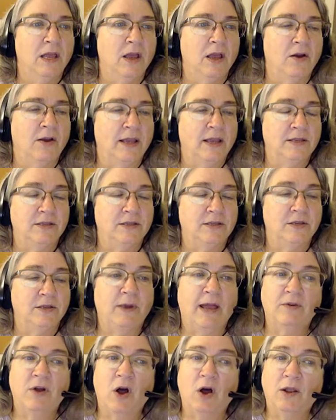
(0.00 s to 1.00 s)
Okay, so we
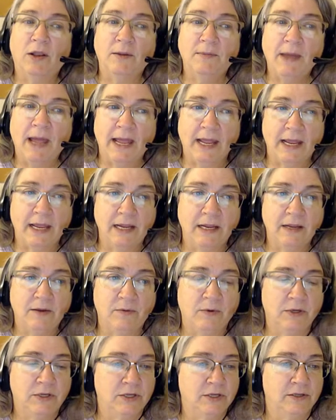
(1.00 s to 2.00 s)
have column A,
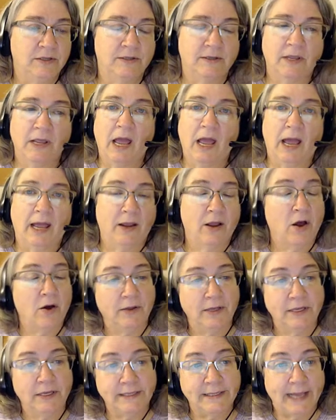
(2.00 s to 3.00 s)
which is, I call
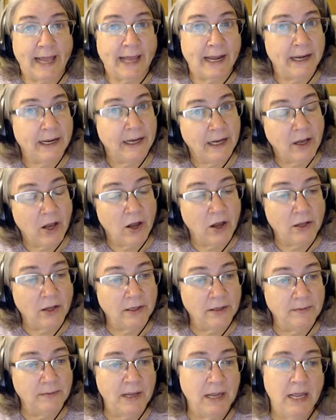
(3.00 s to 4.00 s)
it a sanity
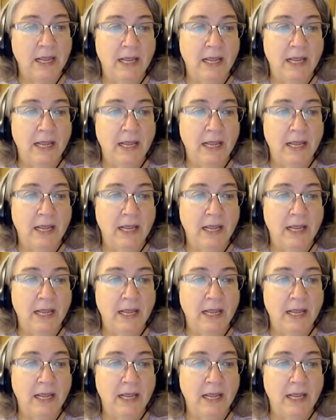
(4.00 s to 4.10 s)
column.